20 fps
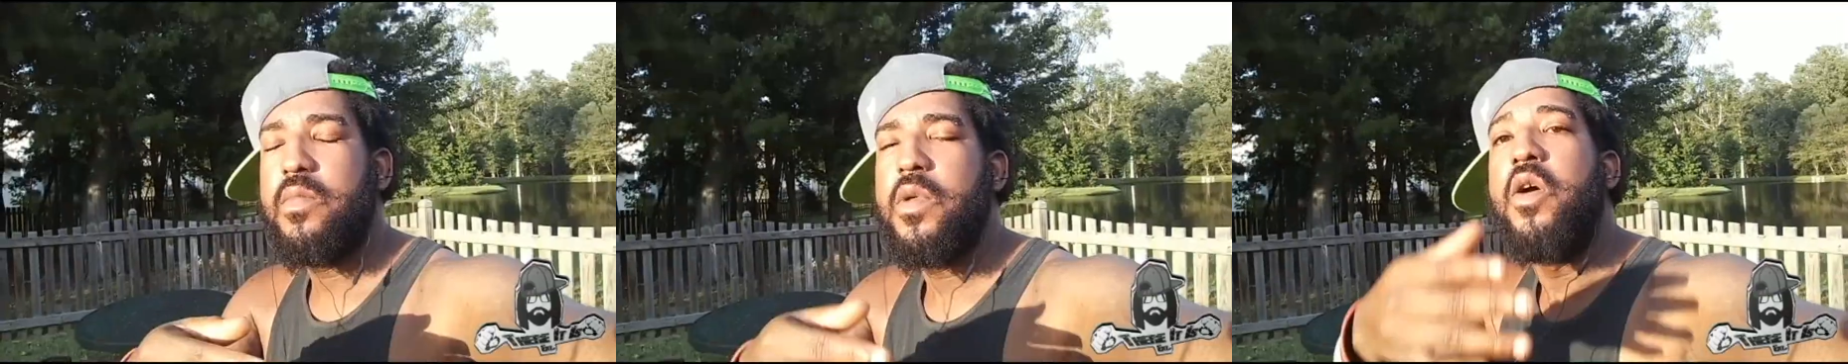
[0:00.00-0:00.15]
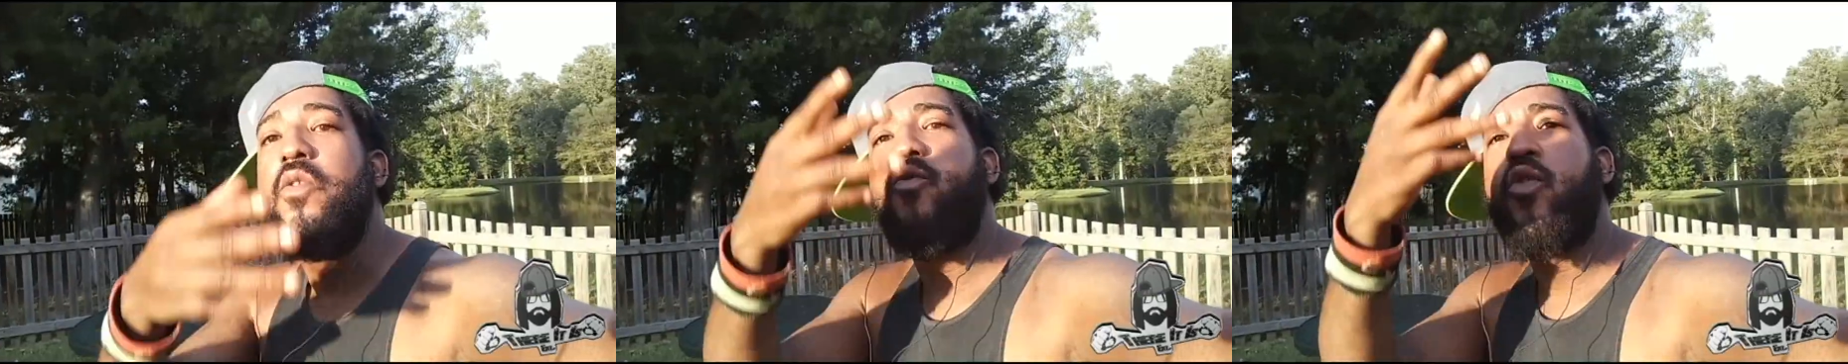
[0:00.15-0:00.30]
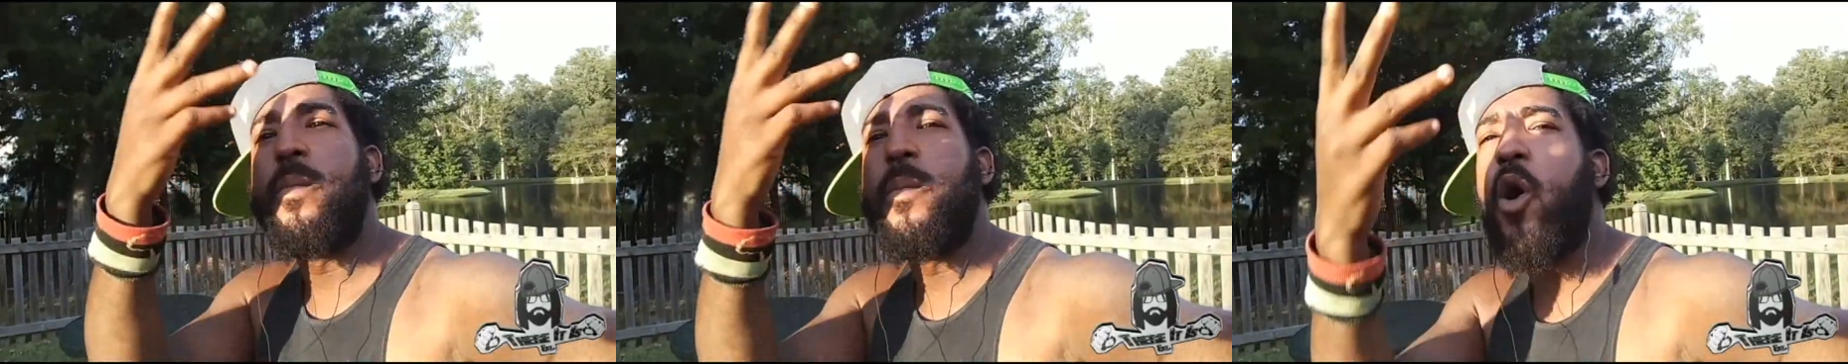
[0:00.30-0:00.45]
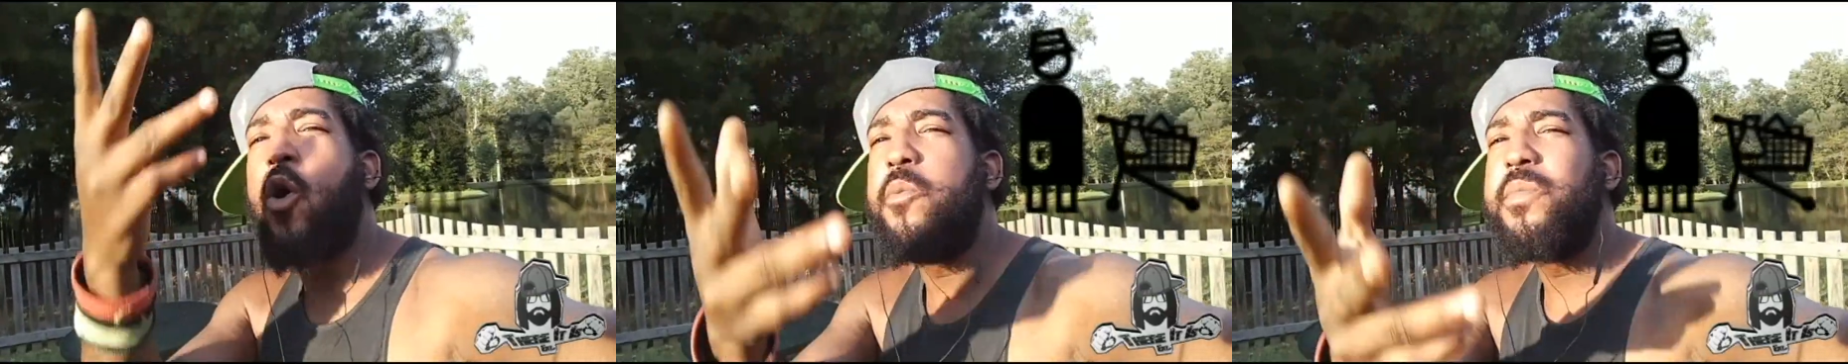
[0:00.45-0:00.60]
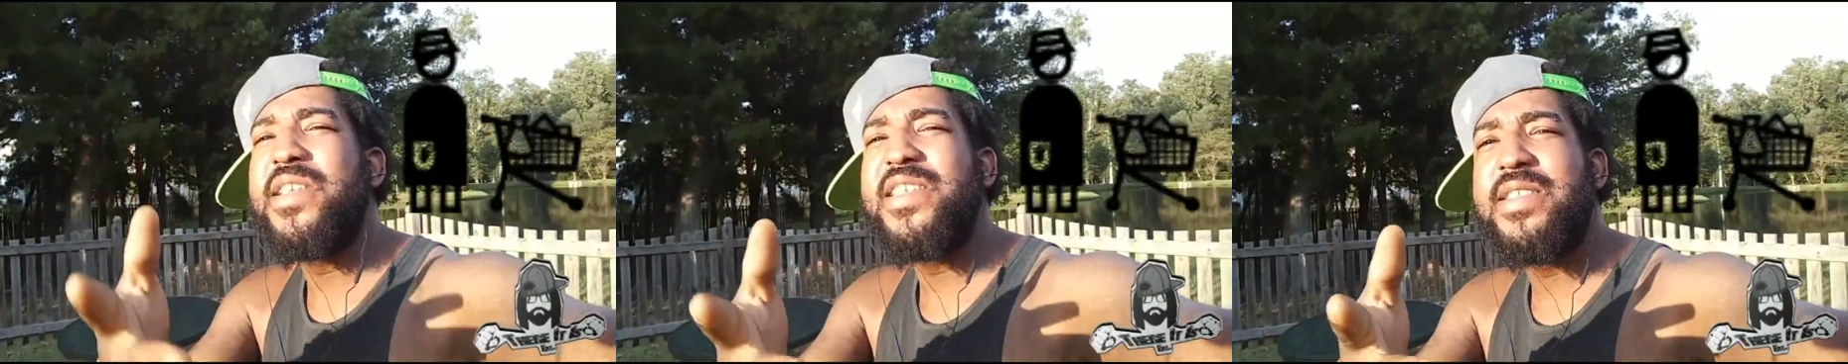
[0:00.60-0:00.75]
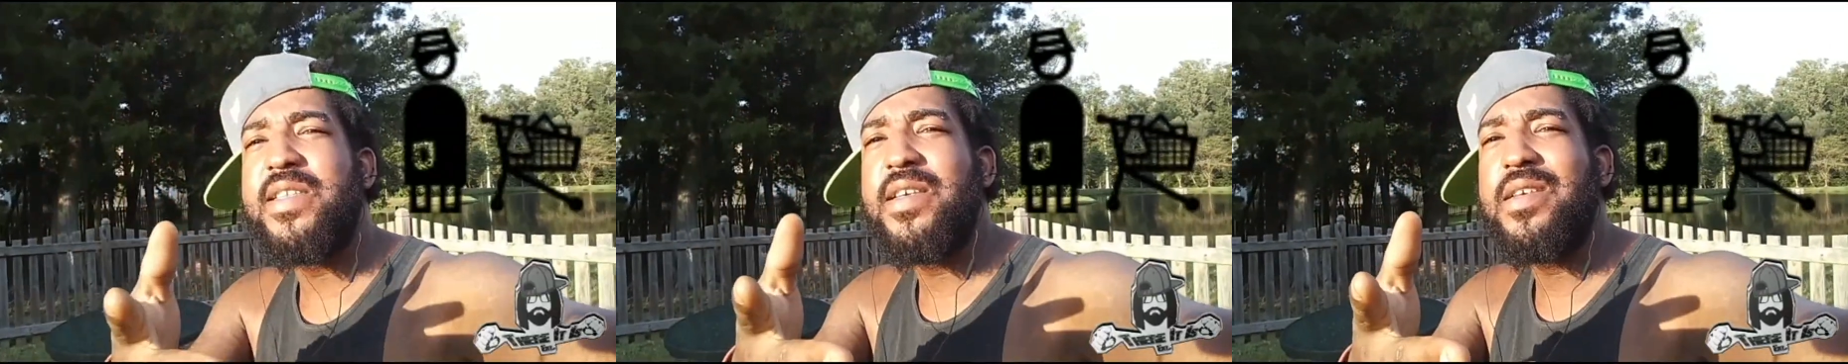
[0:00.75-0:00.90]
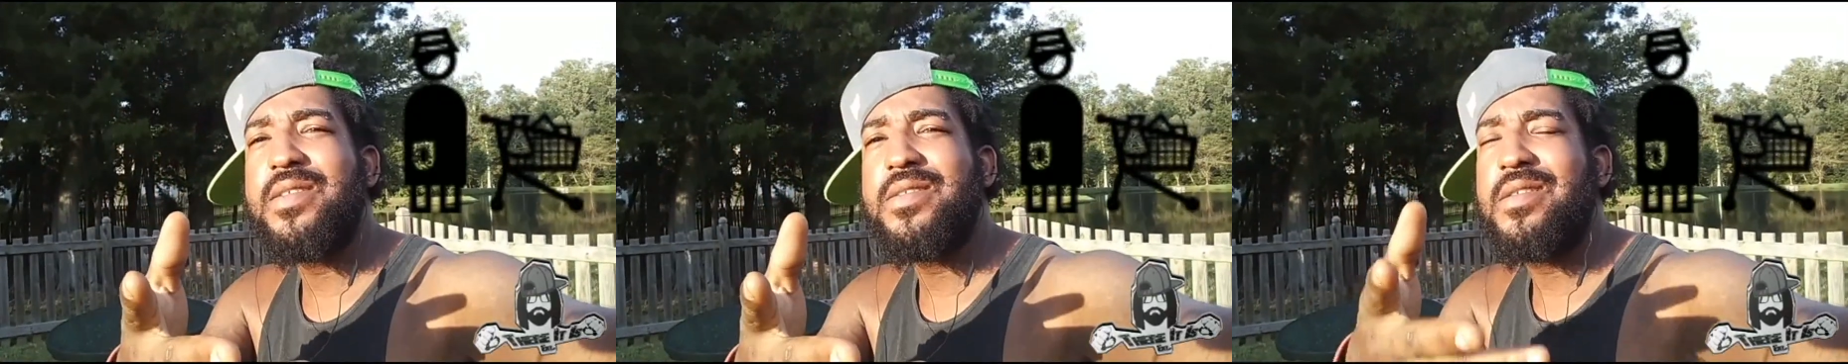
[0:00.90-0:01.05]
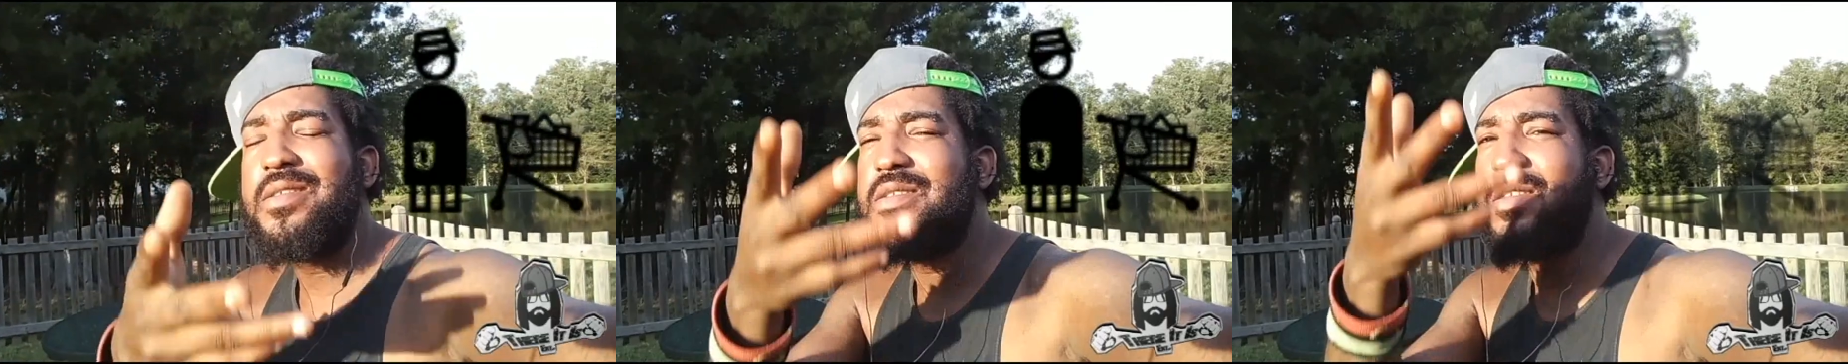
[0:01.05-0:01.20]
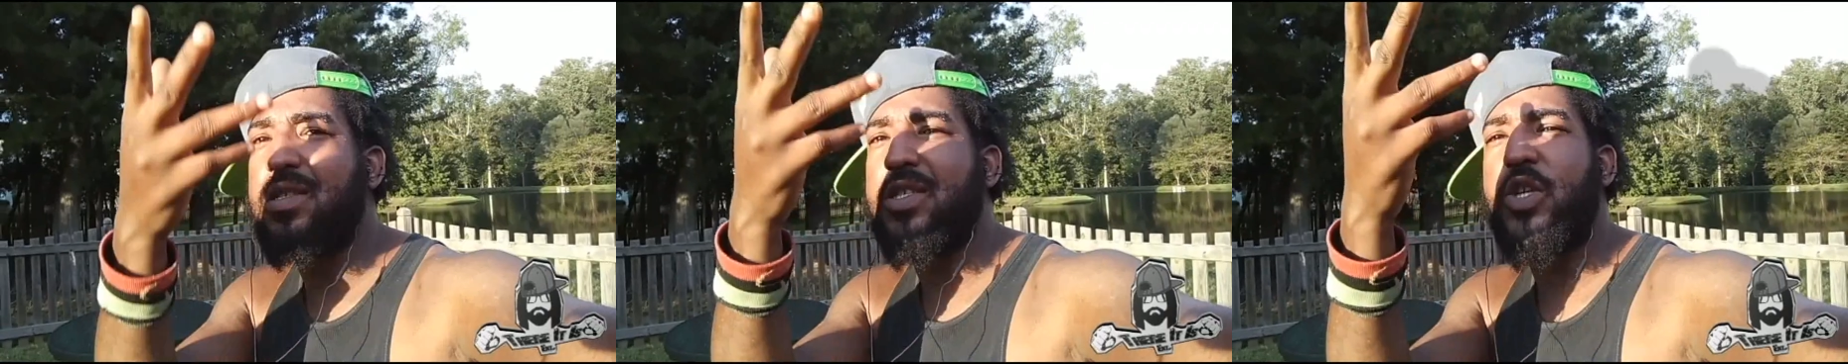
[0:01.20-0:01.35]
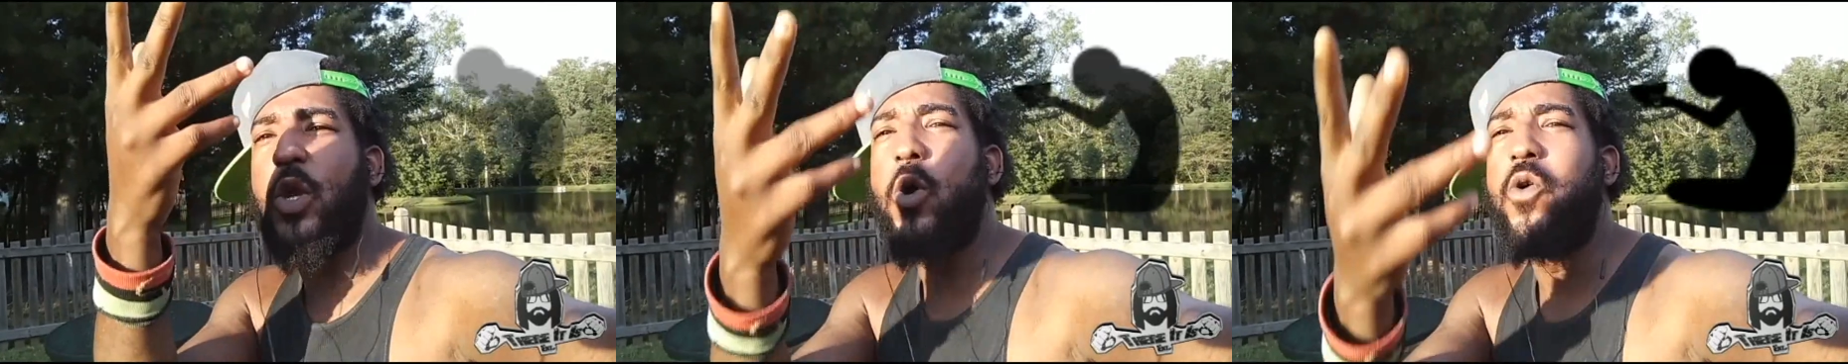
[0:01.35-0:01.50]
From homelessness to
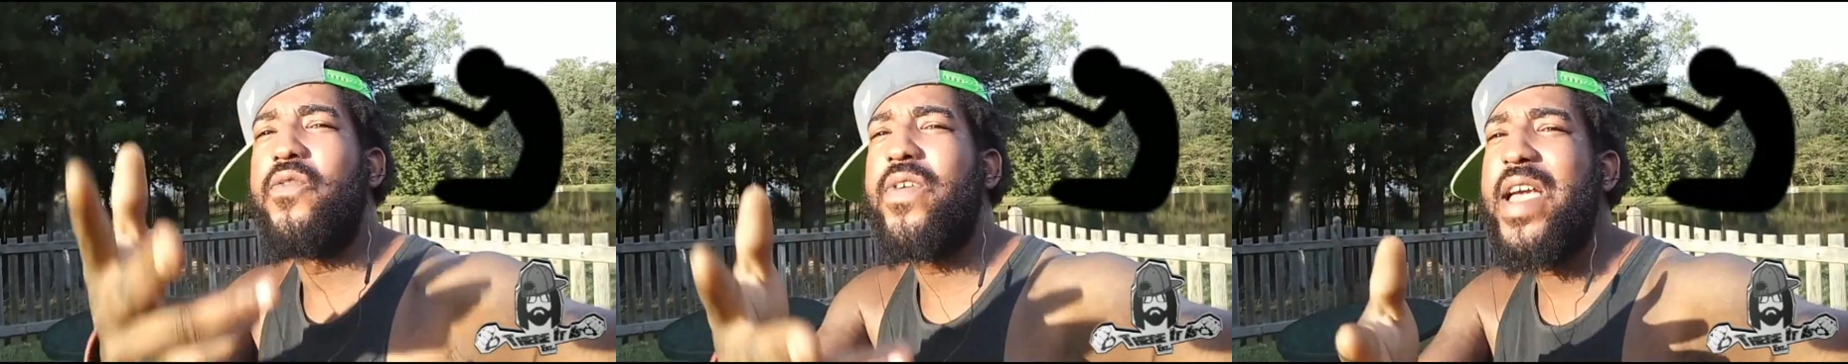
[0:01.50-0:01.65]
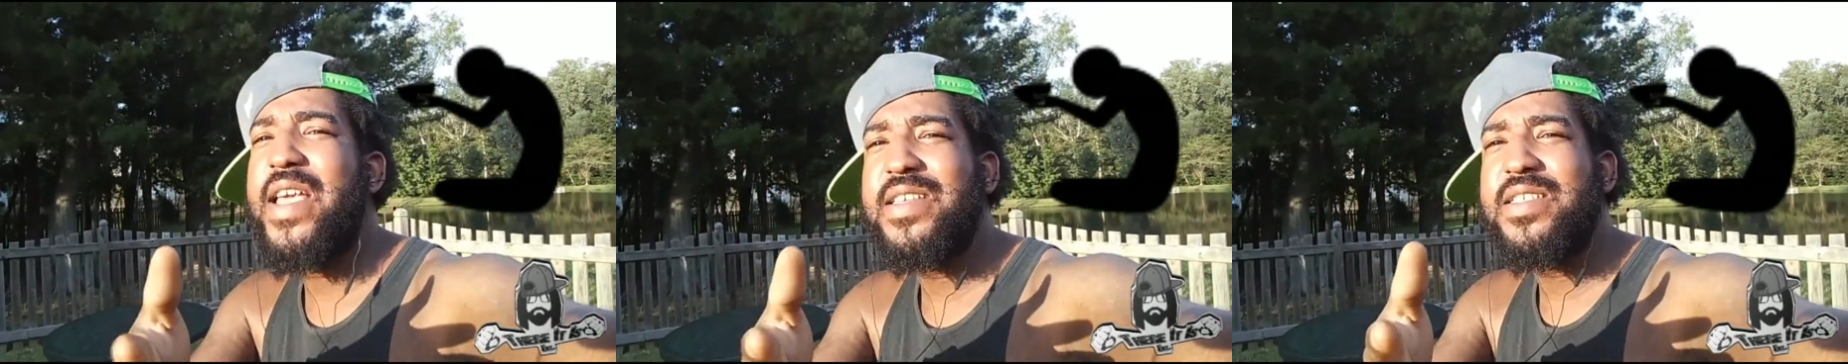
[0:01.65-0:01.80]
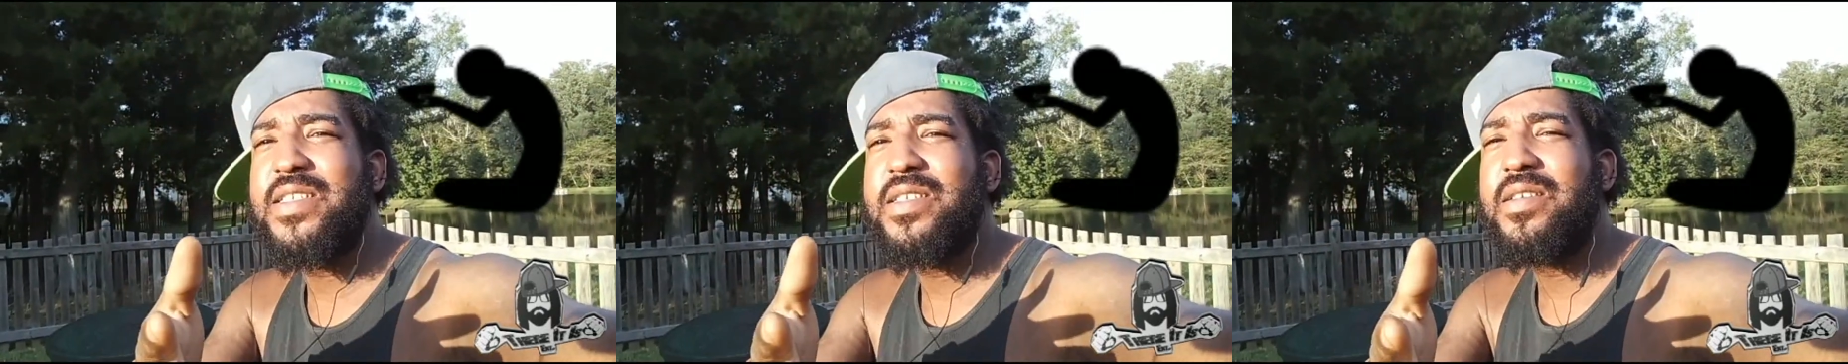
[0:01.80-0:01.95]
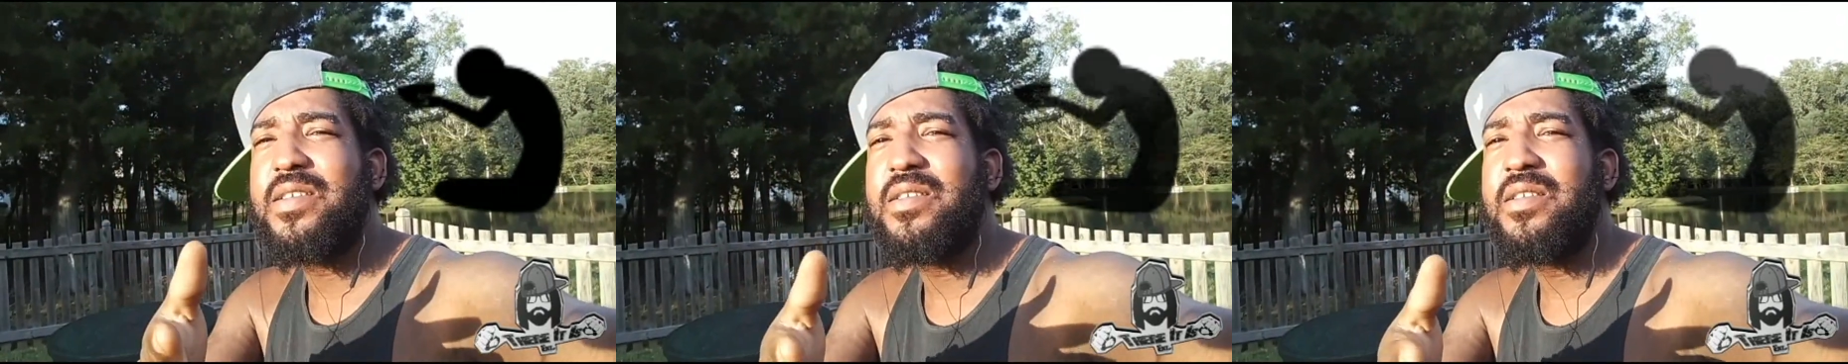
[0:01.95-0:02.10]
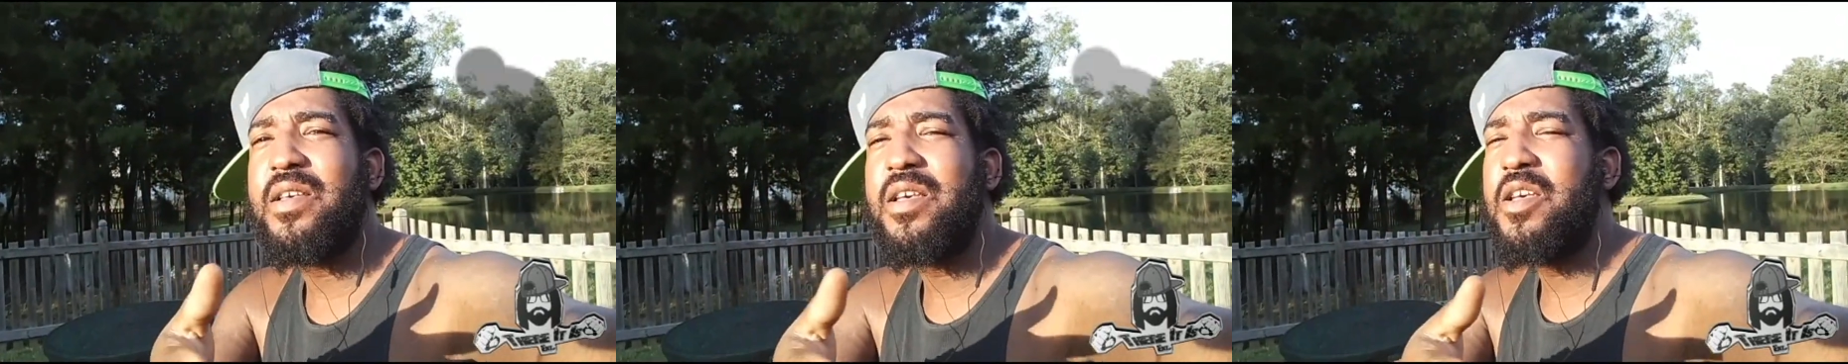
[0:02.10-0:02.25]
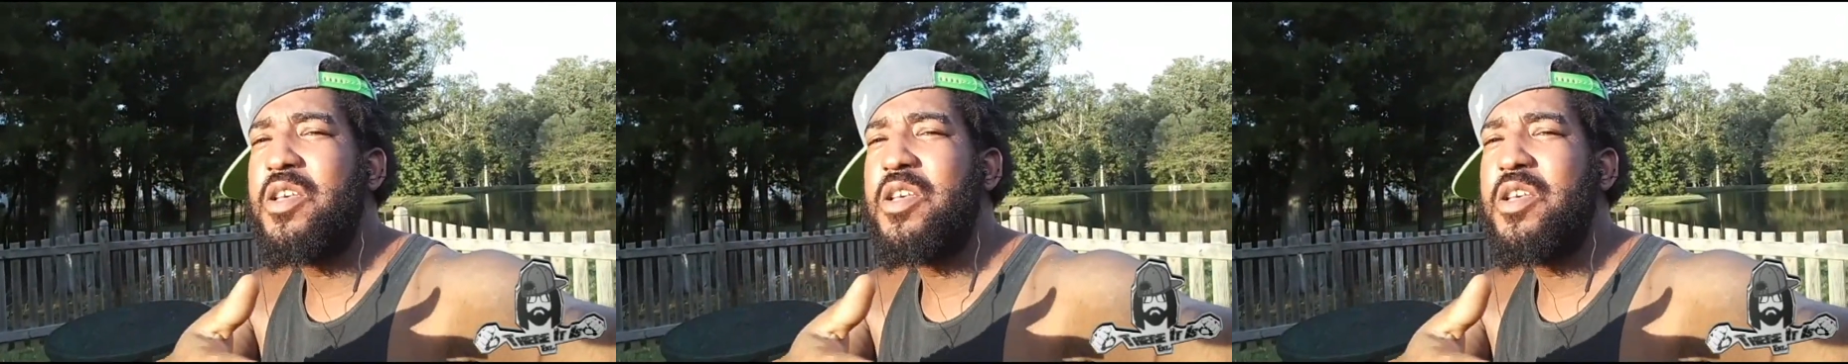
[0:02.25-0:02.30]
starvation,